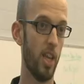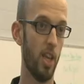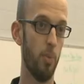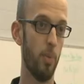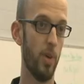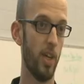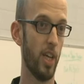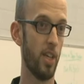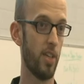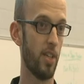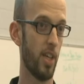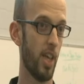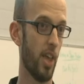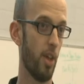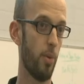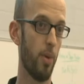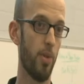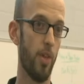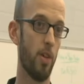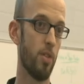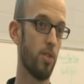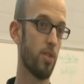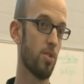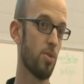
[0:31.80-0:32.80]
then we get together
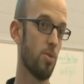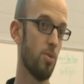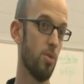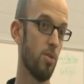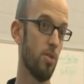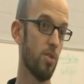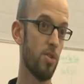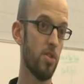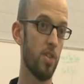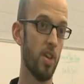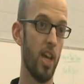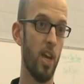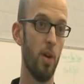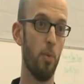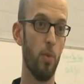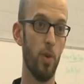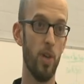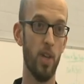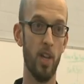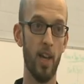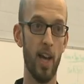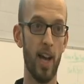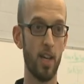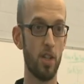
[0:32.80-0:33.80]
with other schools and
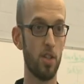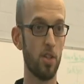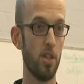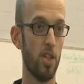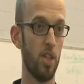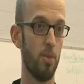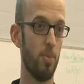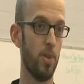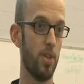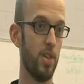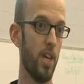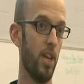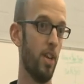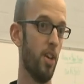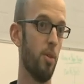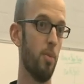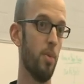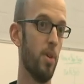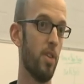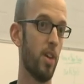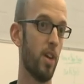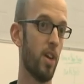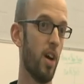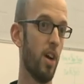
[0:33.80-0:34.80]
we actually pretend
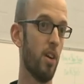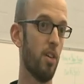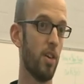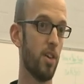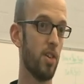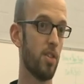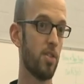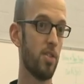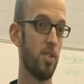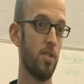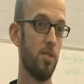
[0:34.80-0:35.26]
to be the Congress.